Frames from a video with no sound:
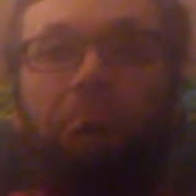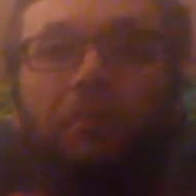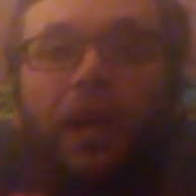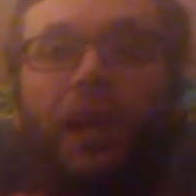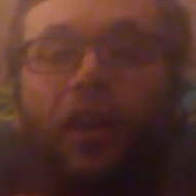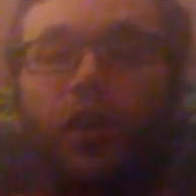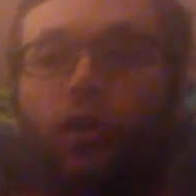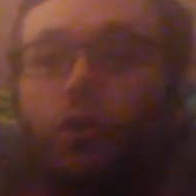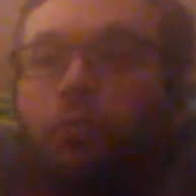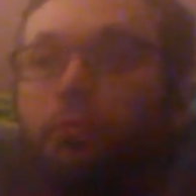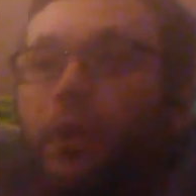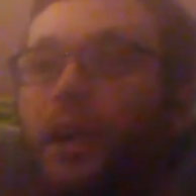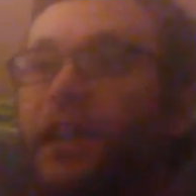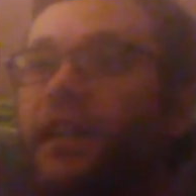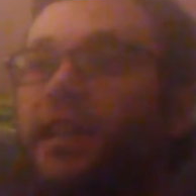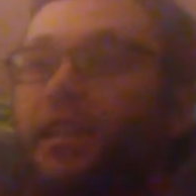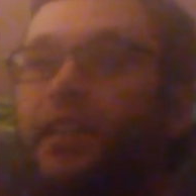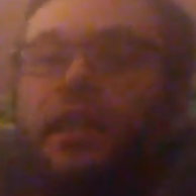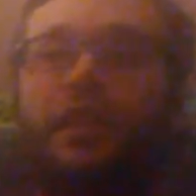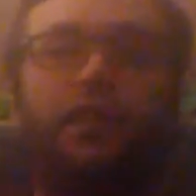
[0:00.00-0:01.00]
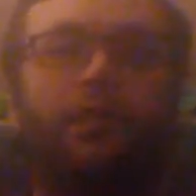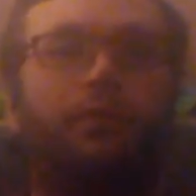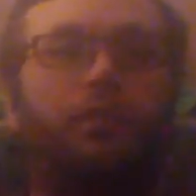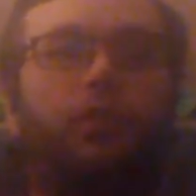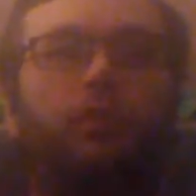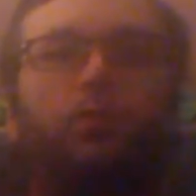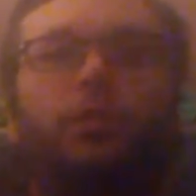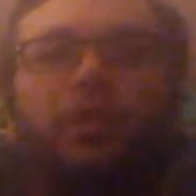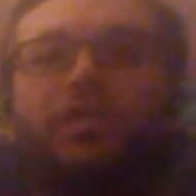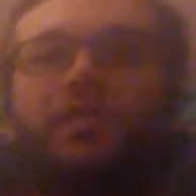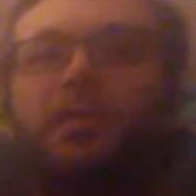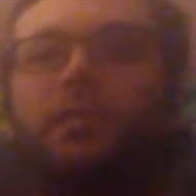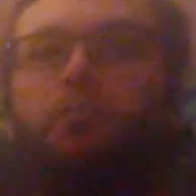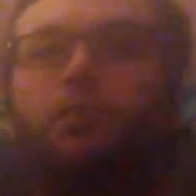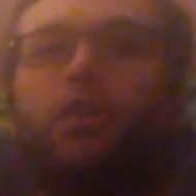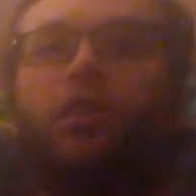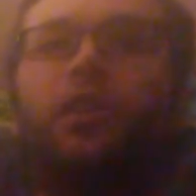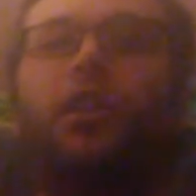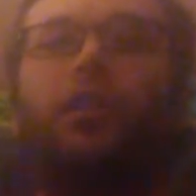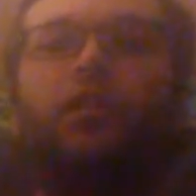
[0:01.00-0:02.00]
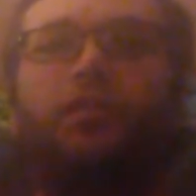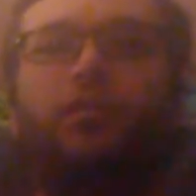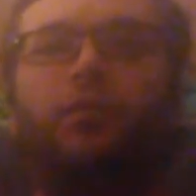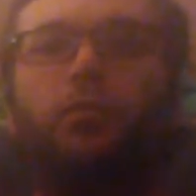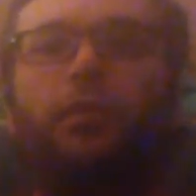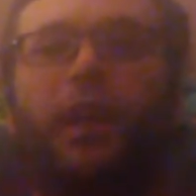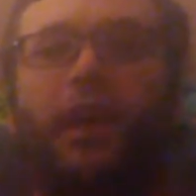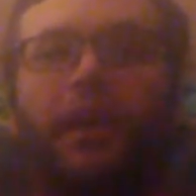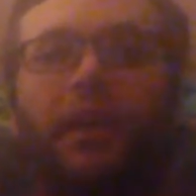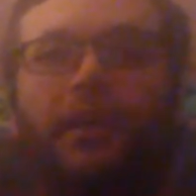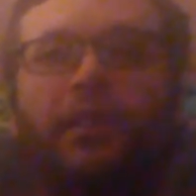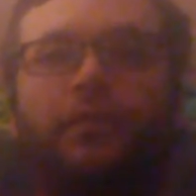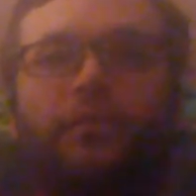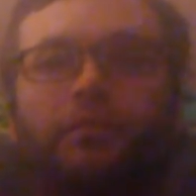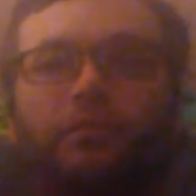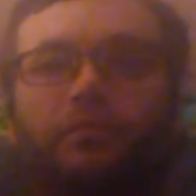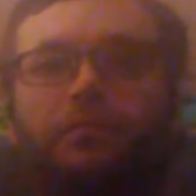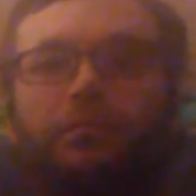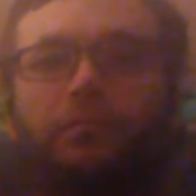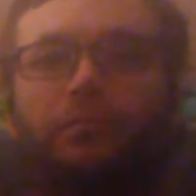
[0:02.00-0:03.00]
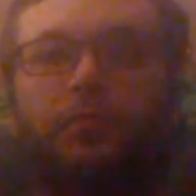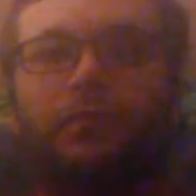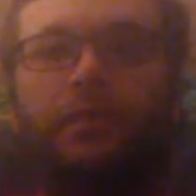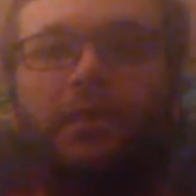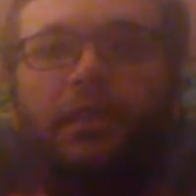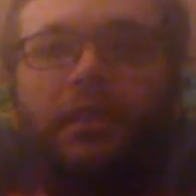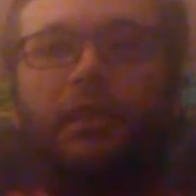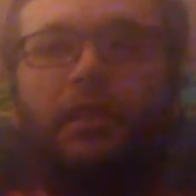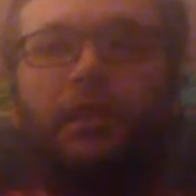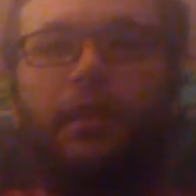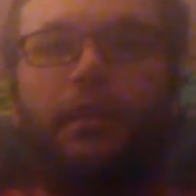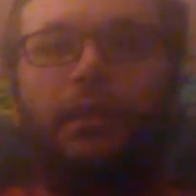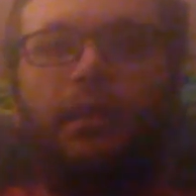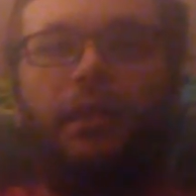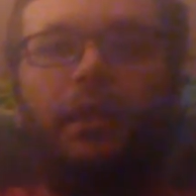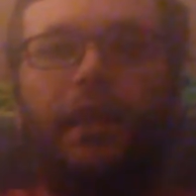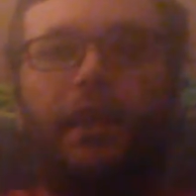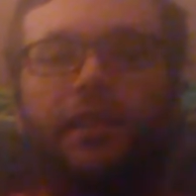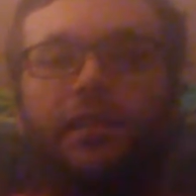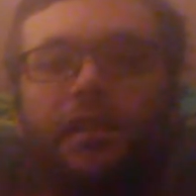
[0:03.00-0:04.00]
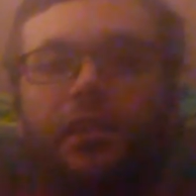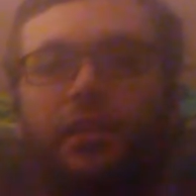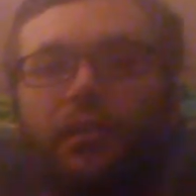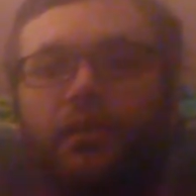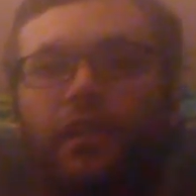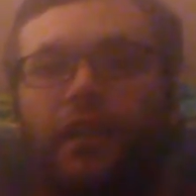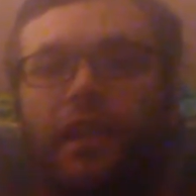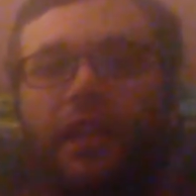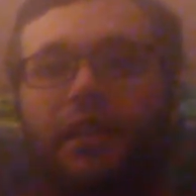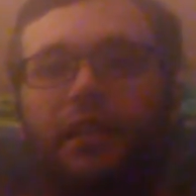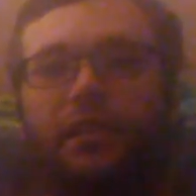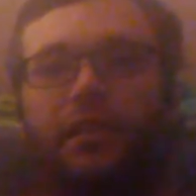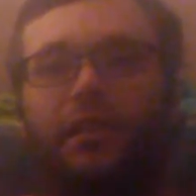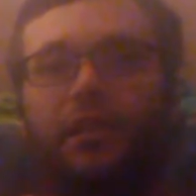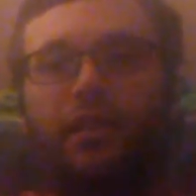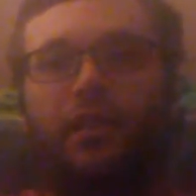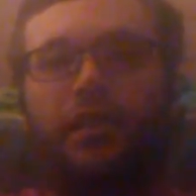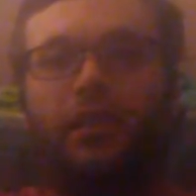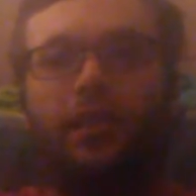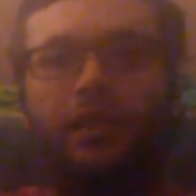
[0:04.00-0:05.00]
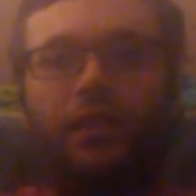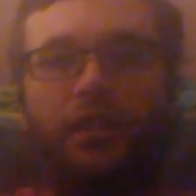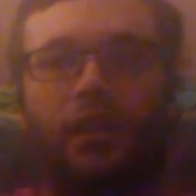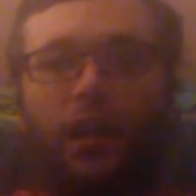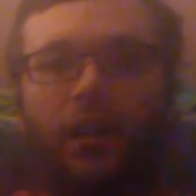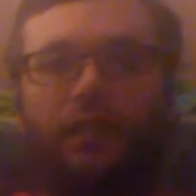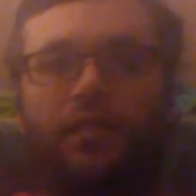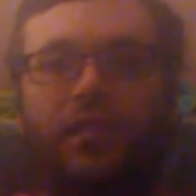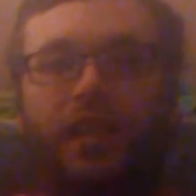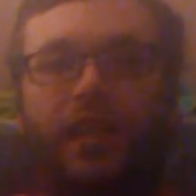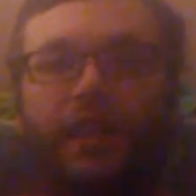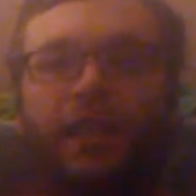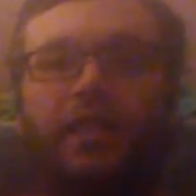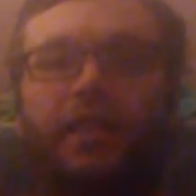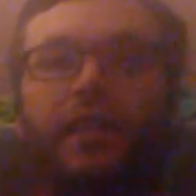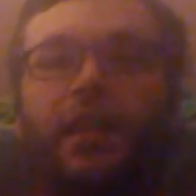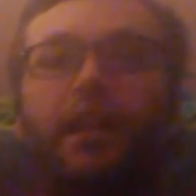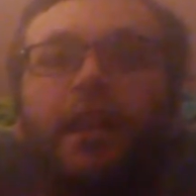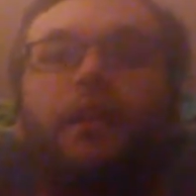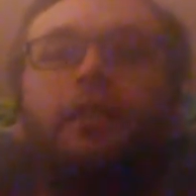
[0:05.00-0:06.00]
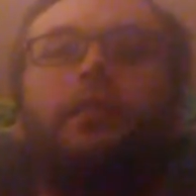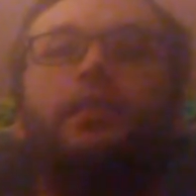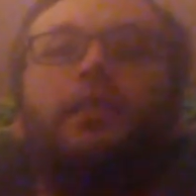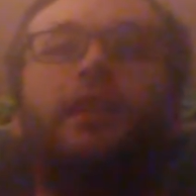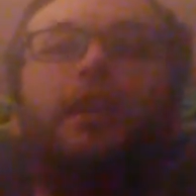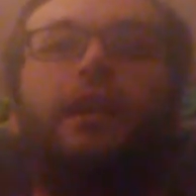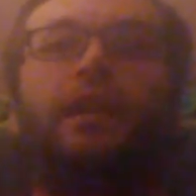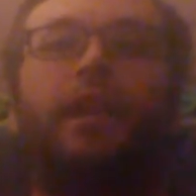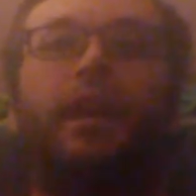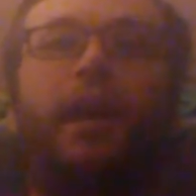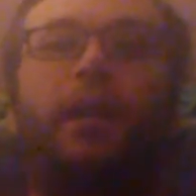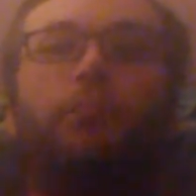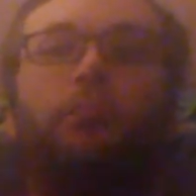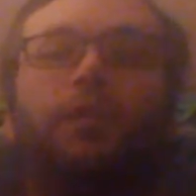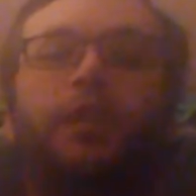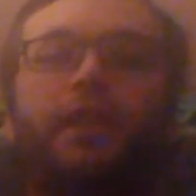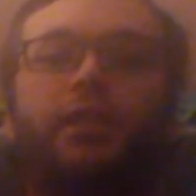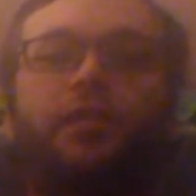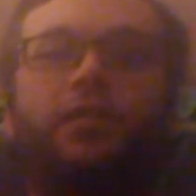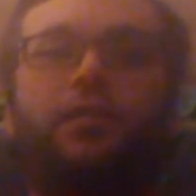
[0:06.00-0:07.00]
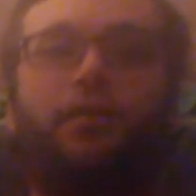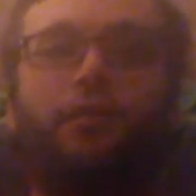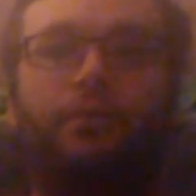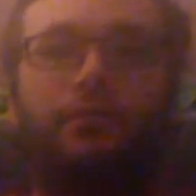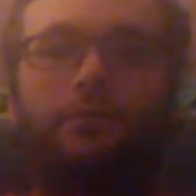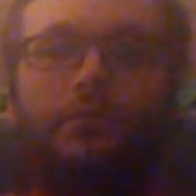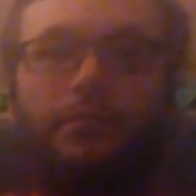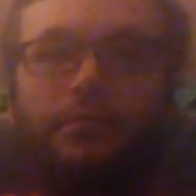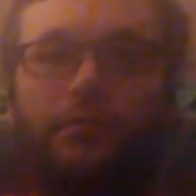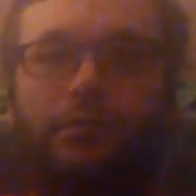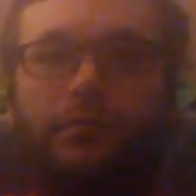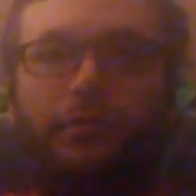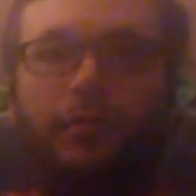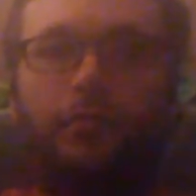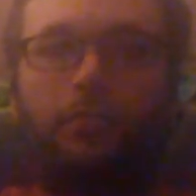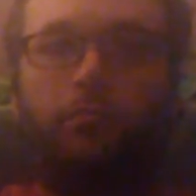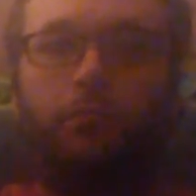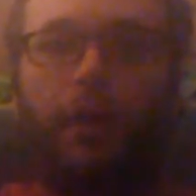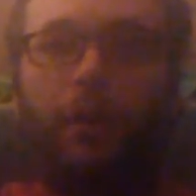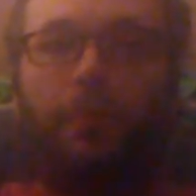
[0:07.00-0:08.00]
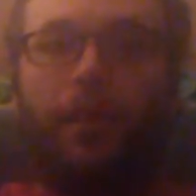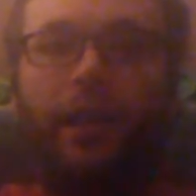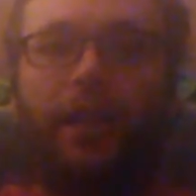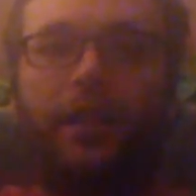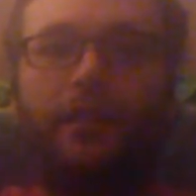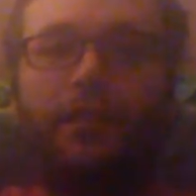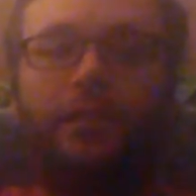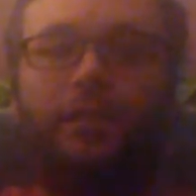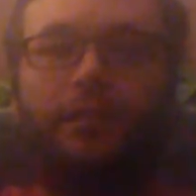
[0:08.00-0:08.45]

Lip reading: I hope I can give you wisdom along the way. Until then, y'all take care. God bless you. Bye bye.